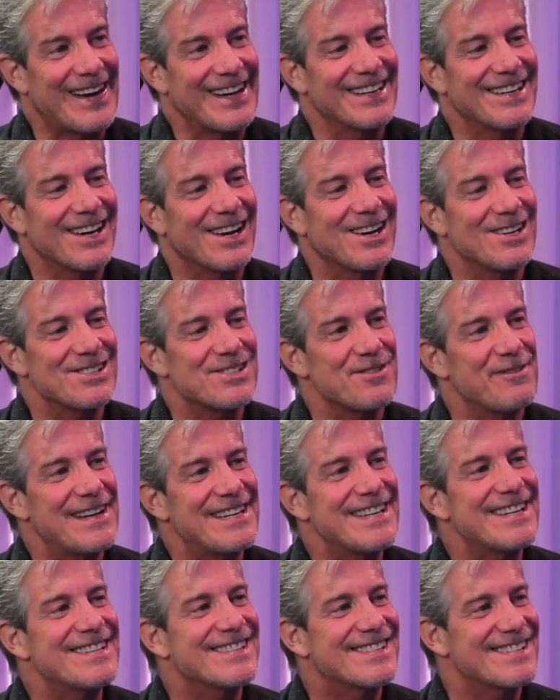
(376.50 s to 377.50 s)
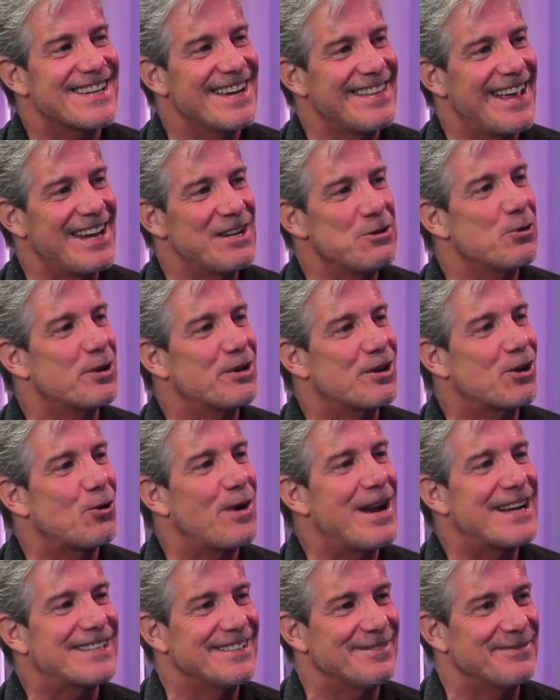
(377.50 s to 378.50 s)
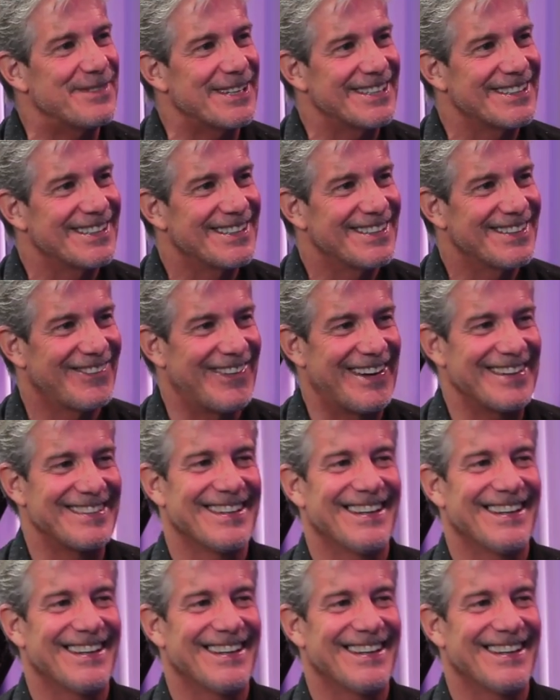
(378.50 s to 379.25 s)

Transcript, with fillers: Right, because if I didn't say that, you would have corrected me. Of course. Right.